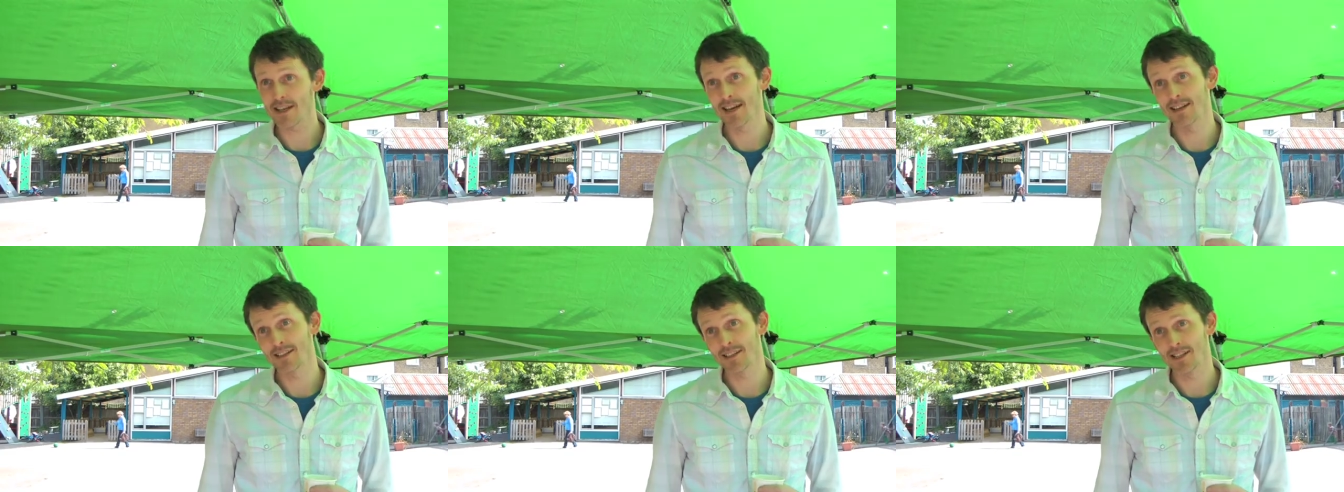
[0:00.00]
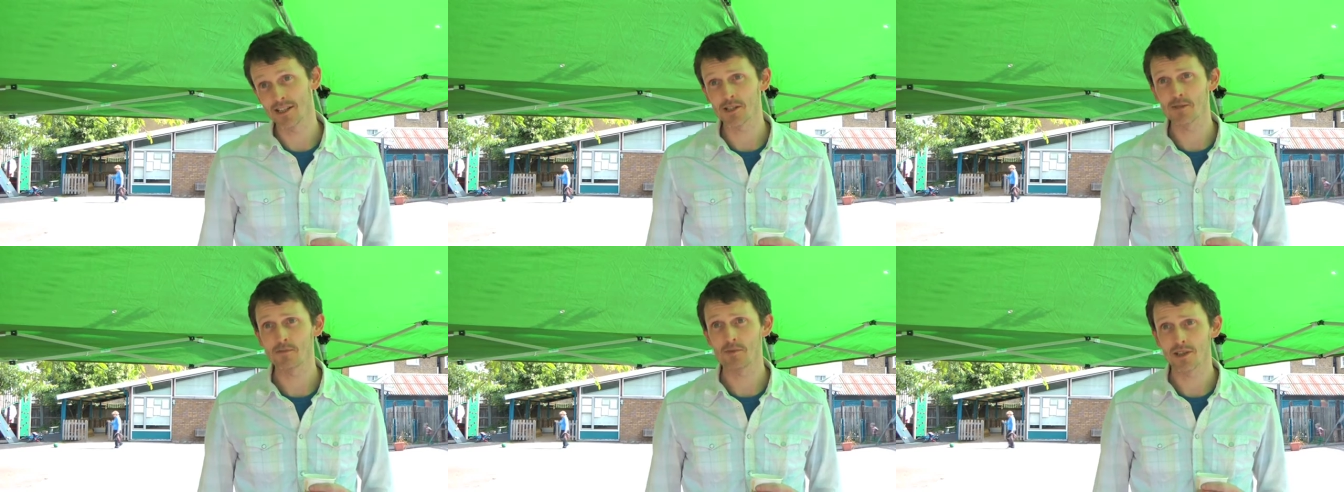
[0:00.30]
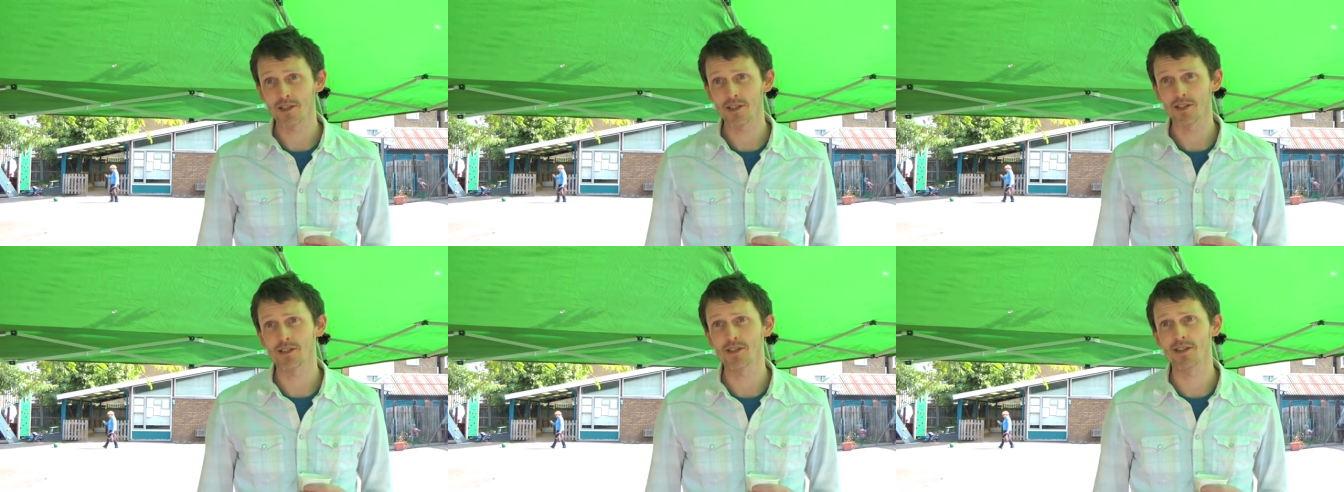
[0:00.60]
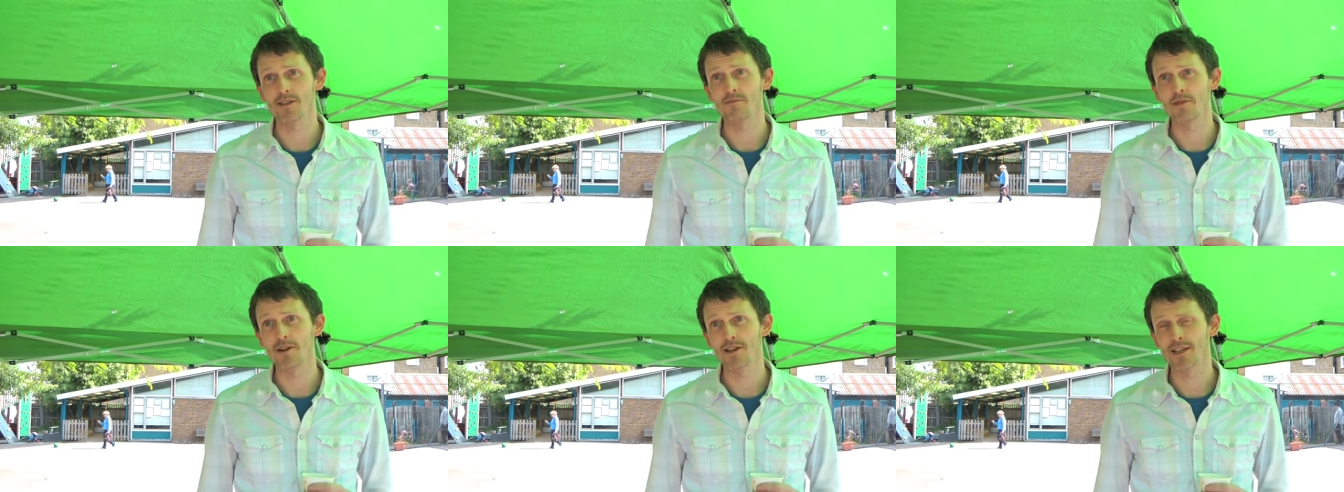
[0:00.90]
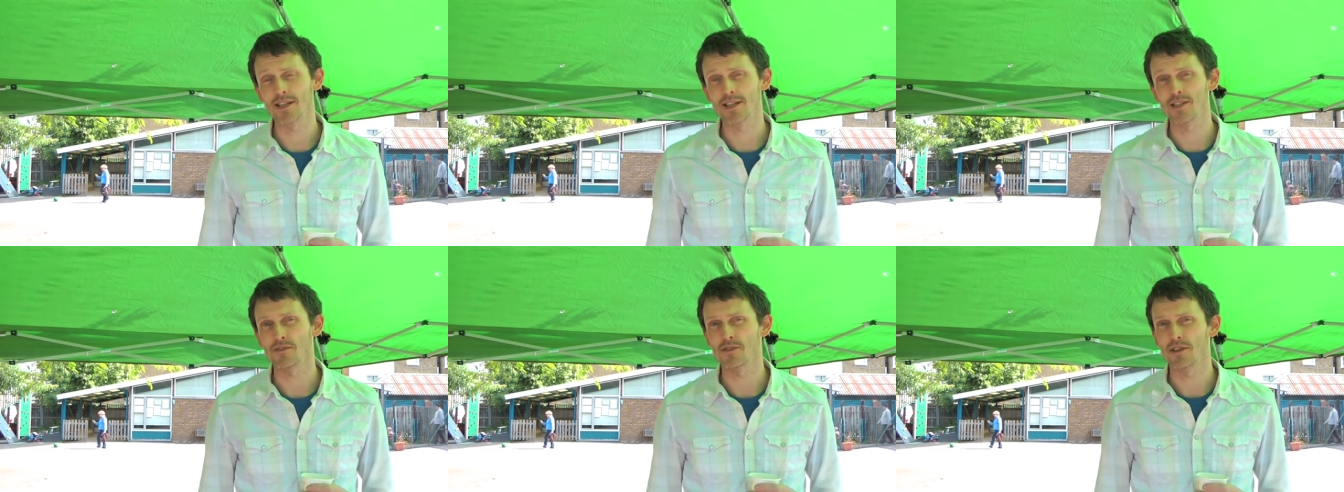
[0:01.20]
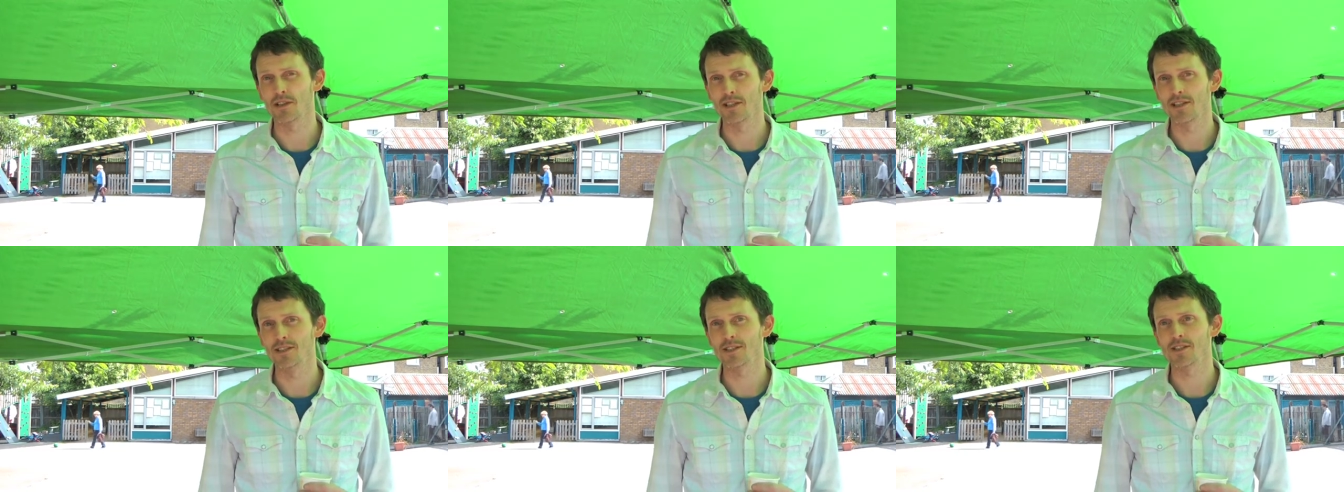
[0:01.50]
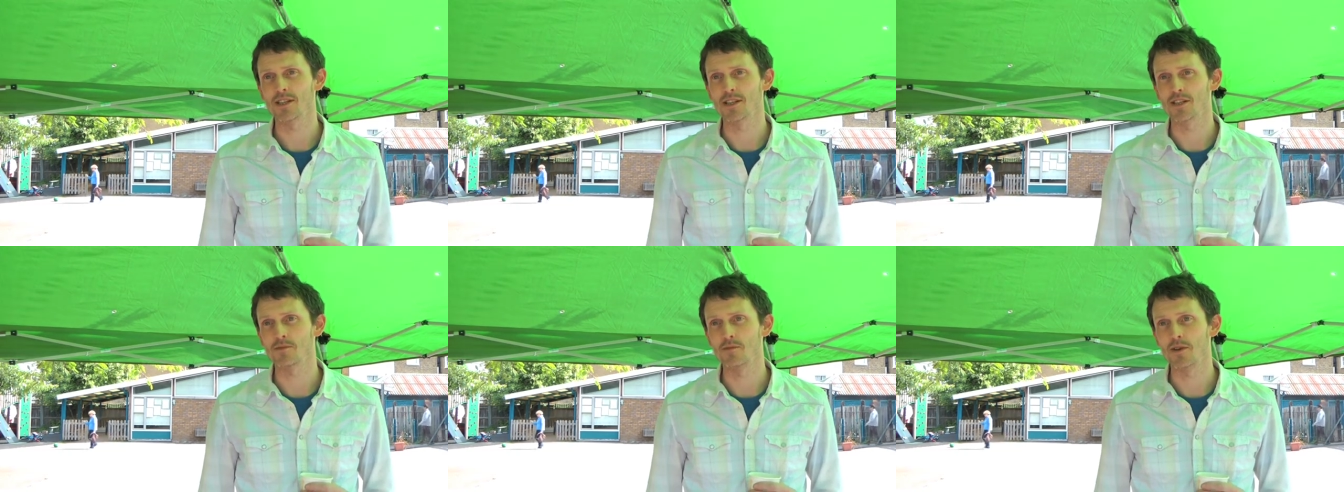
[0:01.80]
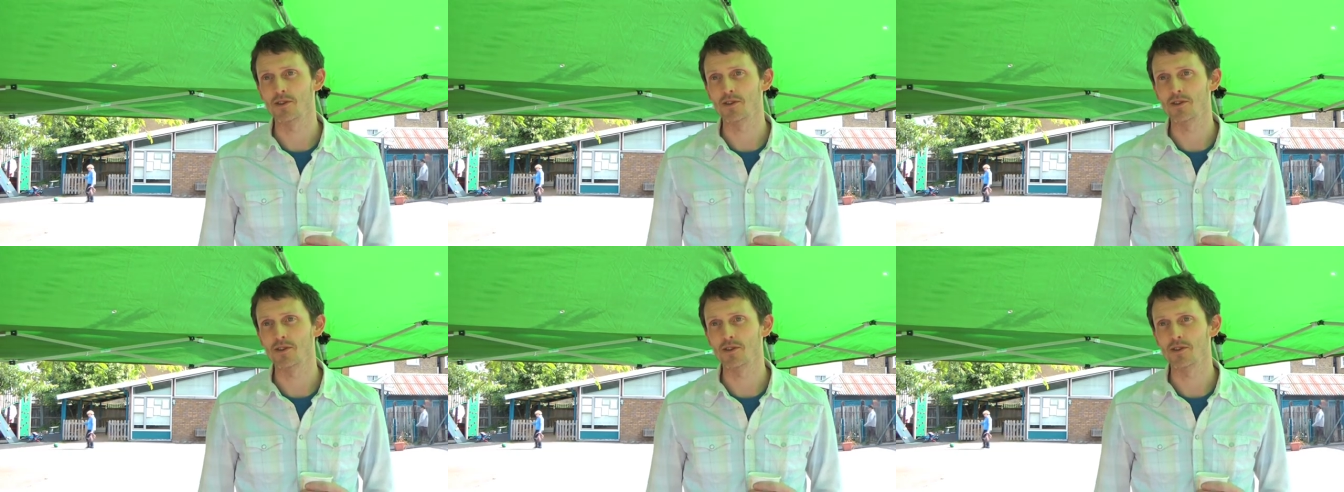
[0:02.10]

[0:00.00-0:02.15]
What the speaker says: 10 years, but just in markets for the last 6